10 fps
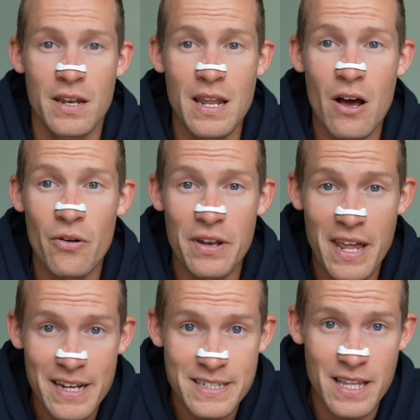Now,
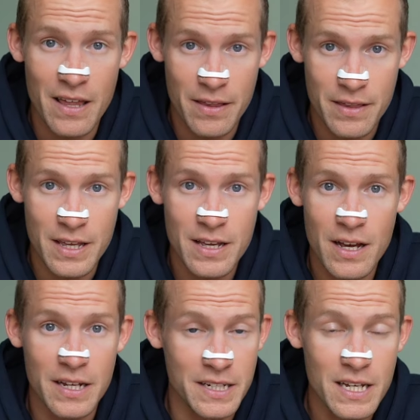next
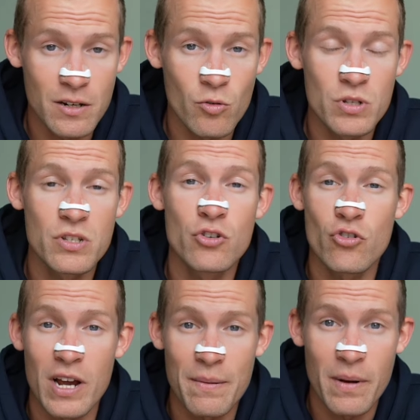thing I did was to
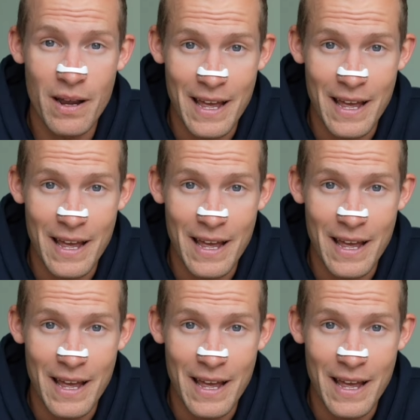track my